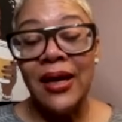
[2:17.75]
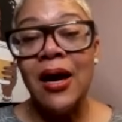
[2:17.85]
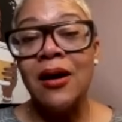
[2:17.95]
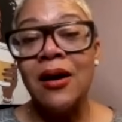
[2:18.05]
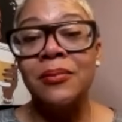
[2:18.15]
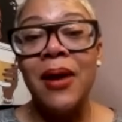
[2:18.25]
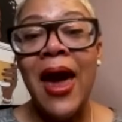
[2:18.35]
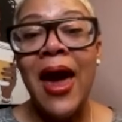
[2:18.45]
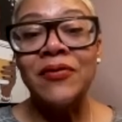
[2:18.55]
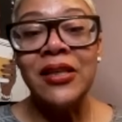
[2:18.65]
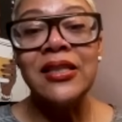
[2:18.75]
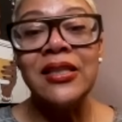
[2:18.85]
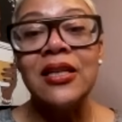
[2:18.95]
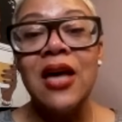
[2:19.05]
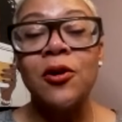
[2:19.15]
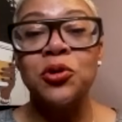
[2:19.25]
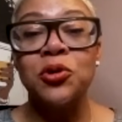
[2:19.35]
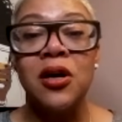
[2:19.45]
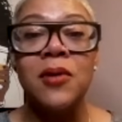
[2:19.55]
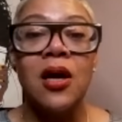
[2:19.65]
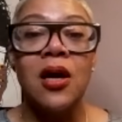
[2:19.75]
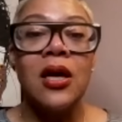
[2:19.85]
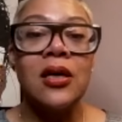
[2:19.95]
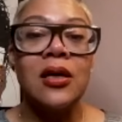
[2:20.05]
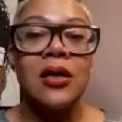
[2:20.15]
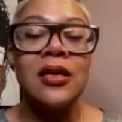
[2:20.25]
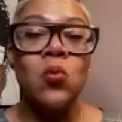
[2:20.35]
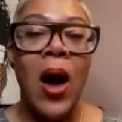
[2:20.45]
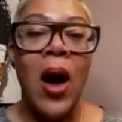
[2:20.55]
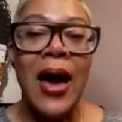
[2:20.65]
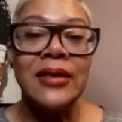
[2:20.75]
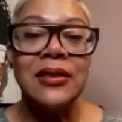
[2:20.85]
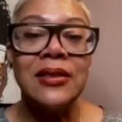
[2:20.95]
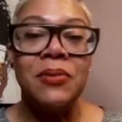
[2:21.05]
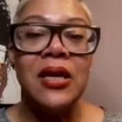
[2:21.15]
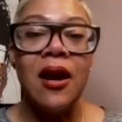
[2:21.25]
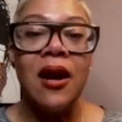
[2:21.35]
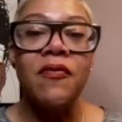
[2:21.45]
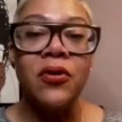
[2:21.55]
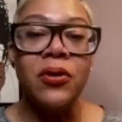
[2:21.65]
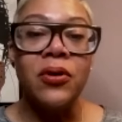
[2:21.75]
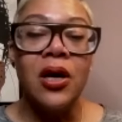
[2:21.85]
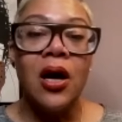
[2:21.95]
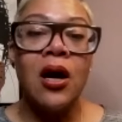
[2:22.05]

after listening to Donald Trump is wise to be careful